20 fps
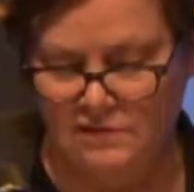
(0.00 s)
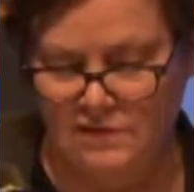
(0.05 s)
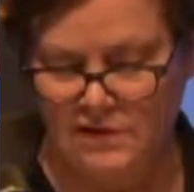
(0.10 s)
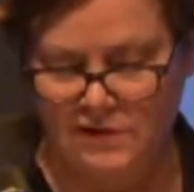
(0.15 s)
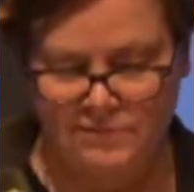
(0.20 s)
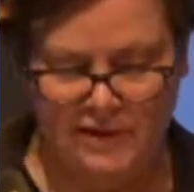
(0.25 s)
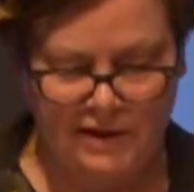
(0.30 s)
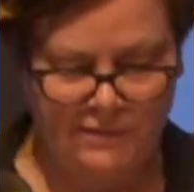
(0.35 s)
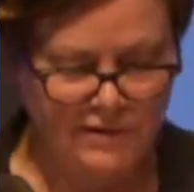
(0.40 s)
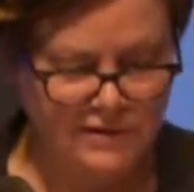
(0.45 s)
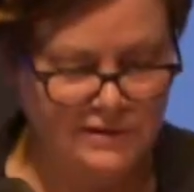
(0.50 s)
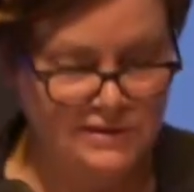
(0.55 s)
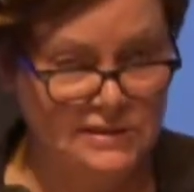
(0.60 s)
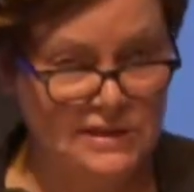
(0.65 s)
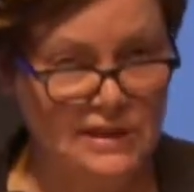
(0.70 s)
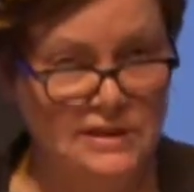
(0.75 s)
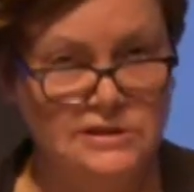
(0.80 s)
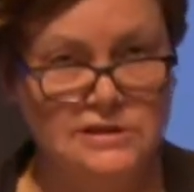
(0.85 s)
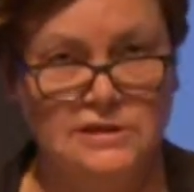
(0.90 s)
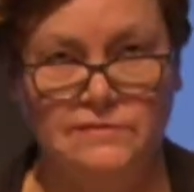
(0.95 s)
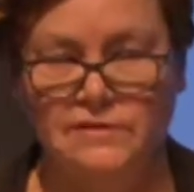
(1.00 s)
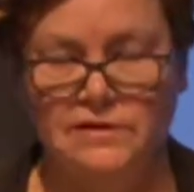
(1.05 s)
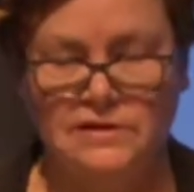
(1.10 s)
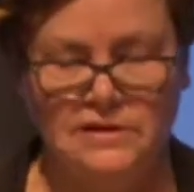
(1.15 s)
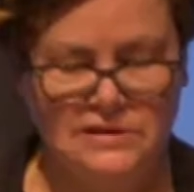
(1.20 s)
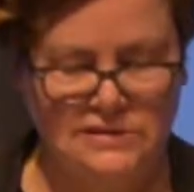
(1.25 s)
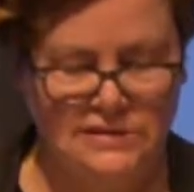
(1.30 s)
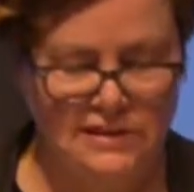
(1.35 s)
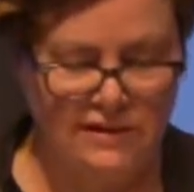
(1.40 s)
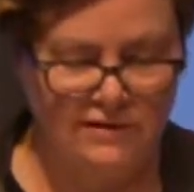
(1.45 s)
maybe I'll sketch some of
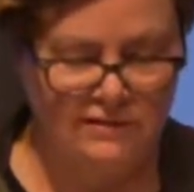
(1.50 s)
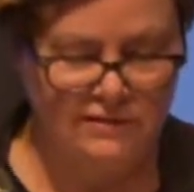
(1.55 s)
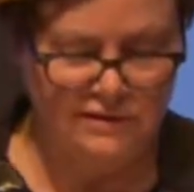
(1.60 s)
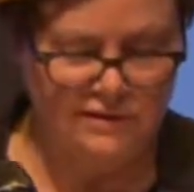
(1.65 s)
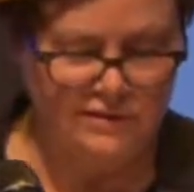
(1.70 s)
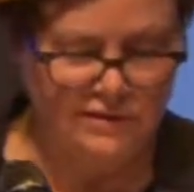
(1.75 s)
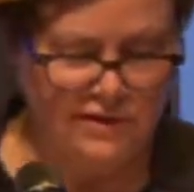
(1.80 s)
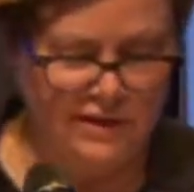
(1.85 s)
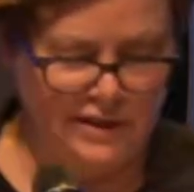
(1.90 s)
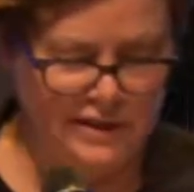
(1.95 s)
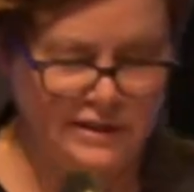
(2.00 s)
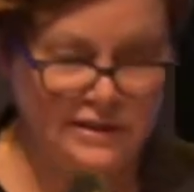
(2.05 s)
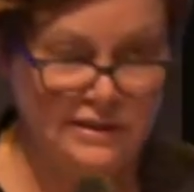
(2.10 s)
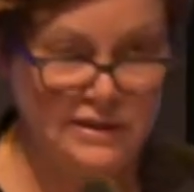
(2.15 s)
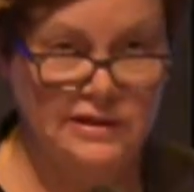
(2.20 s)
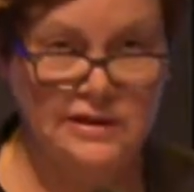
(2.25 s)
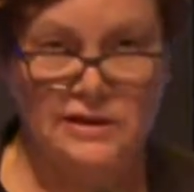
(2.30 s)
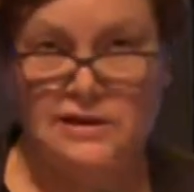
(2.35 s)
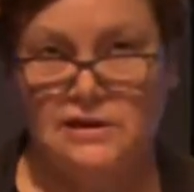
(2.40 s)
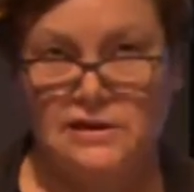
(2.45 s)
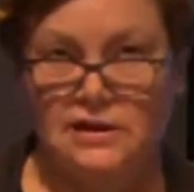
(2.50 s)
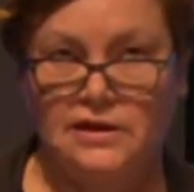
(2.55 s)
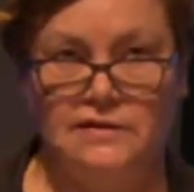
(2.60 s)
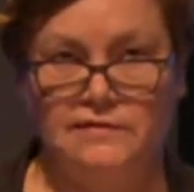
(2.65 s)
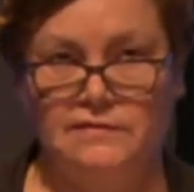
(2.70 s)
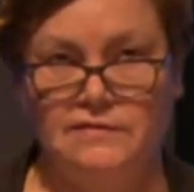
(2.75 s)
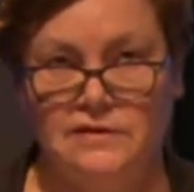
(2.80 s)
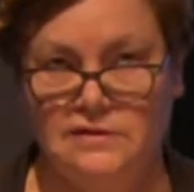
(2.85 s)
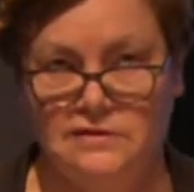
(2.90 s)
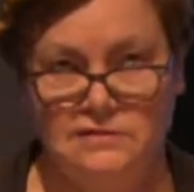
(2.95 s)
these out. They're not in any kind
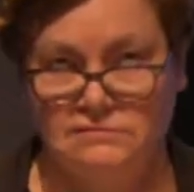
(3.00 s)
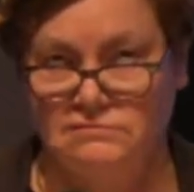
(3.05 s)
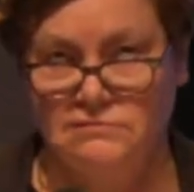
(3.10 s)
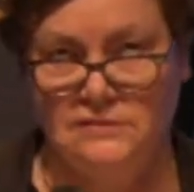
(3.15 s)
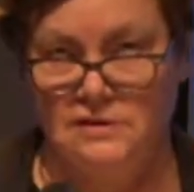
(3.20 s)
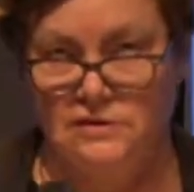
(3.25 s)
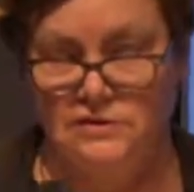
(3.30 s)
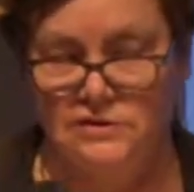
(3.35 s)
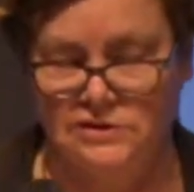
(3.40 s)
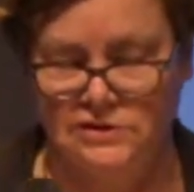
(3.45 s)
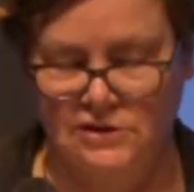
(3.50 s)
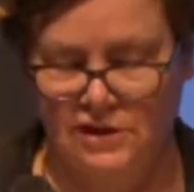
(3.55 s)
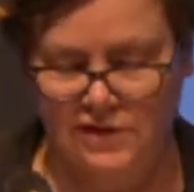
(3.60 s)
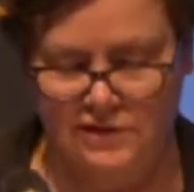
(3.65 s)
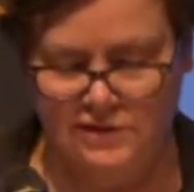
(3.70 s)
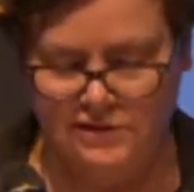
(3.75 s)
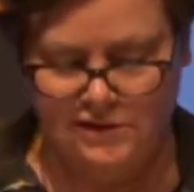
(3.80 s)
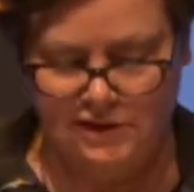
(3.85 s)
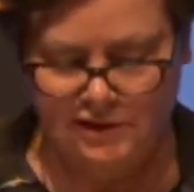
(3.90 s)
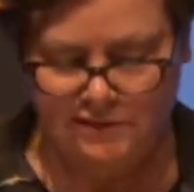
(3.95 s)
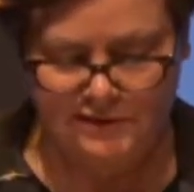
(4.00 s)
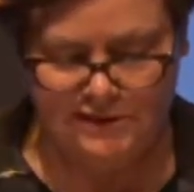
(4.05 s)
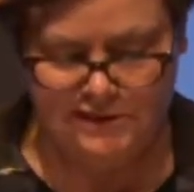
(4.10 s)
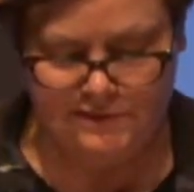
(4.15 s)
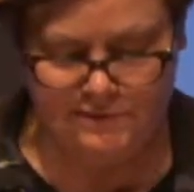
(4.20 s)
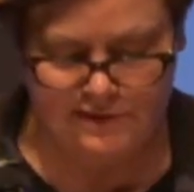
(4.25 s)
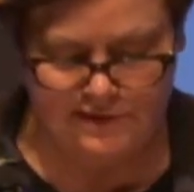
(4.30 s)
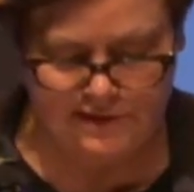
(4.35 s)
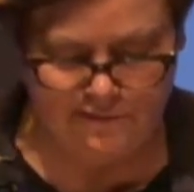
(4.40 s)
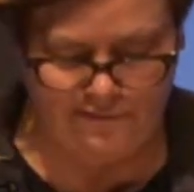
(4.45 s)
of like, there's not a
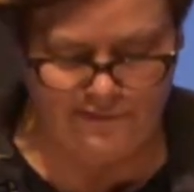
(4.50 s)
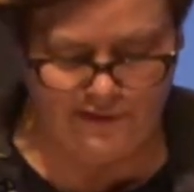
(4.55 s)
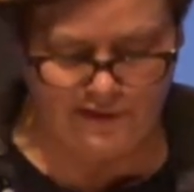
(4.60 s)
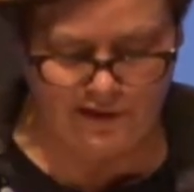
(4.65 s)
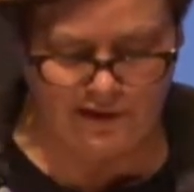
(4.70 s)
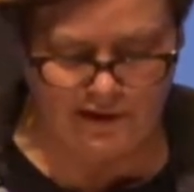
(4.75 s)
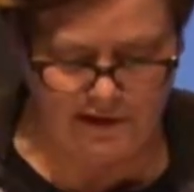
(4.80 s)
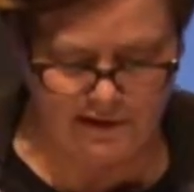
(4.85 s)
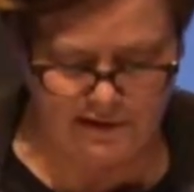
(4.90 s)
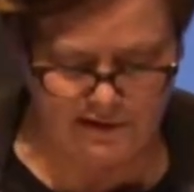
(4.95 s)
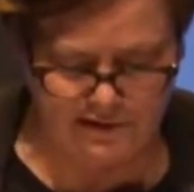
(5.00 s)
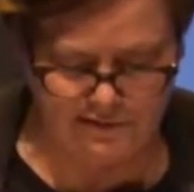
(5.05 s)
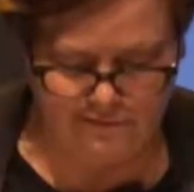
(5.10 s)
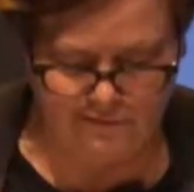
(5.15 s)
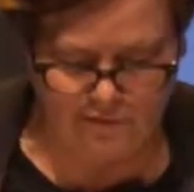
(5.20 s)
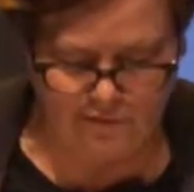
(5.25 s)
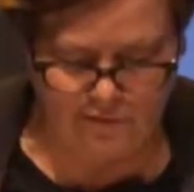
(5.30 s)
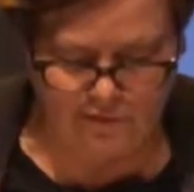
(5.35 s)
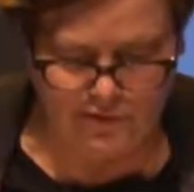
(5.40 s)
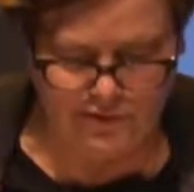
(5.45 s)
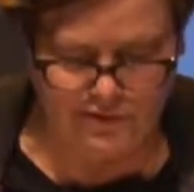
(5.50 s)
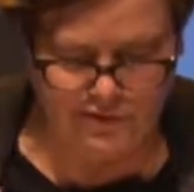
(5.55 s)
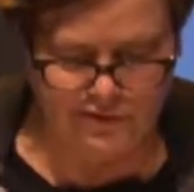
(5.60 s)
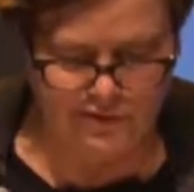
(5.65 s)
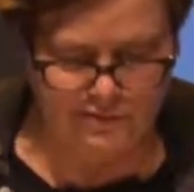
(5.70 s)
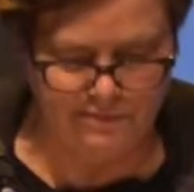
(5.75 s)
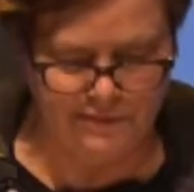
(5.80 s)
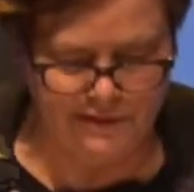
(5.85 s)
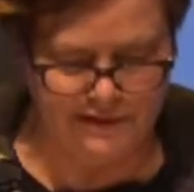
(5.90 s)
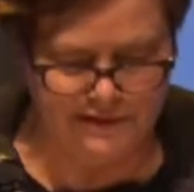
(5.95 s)
specific kind of
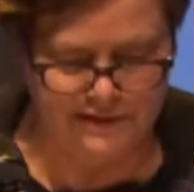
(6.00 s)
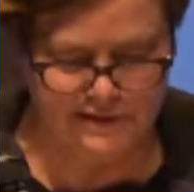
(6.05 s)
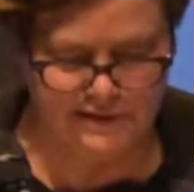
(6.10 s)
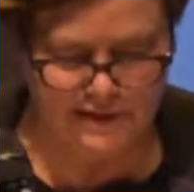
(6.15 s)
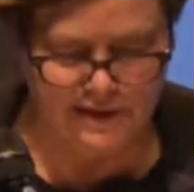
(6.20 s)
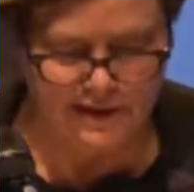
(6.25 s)
order, but